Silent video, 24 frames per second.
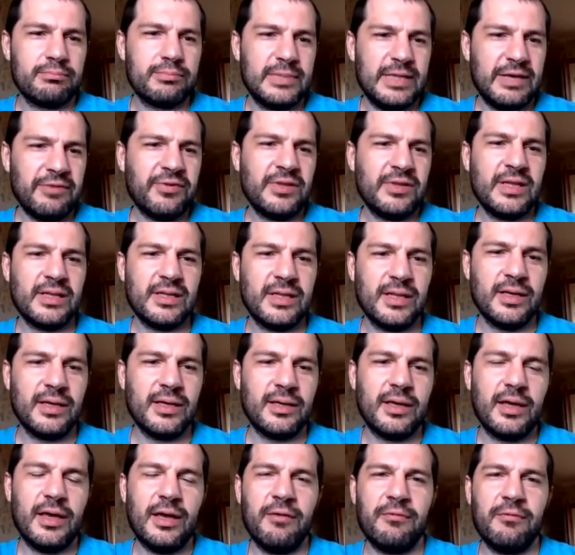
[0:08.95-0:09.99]
Definitely,
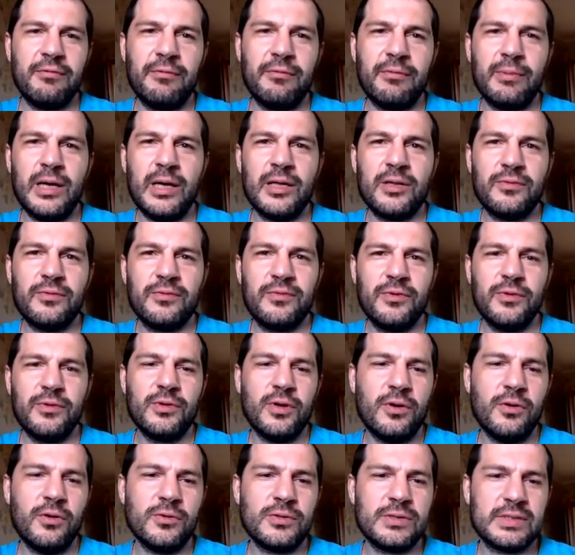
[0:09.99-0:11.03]
every one of you
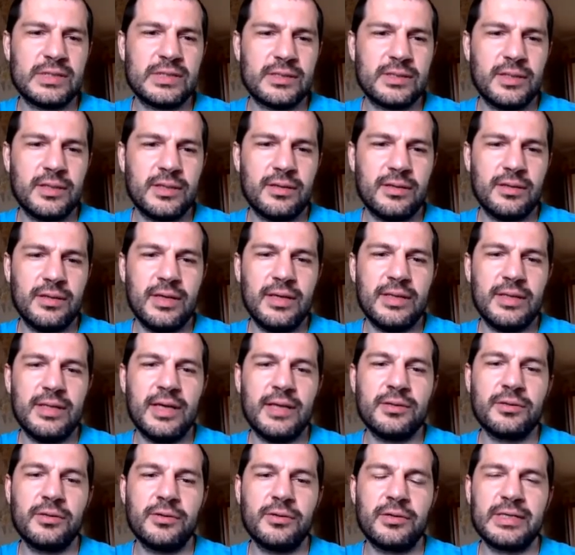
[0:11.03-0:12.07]
knows that
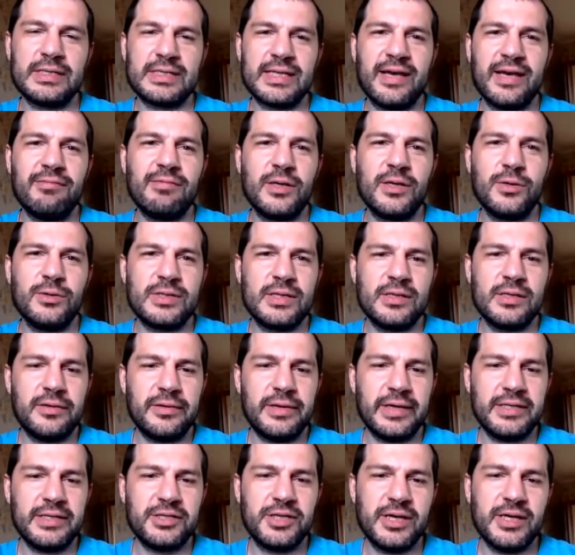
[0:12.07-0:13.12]
Angular is heavily used in
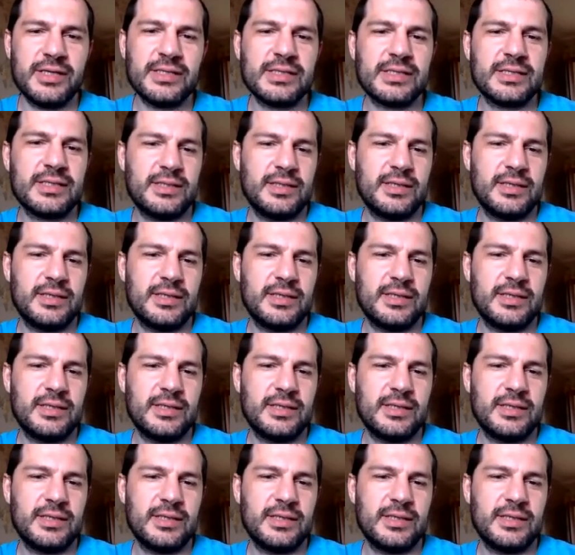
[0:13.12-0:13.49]
RxJS.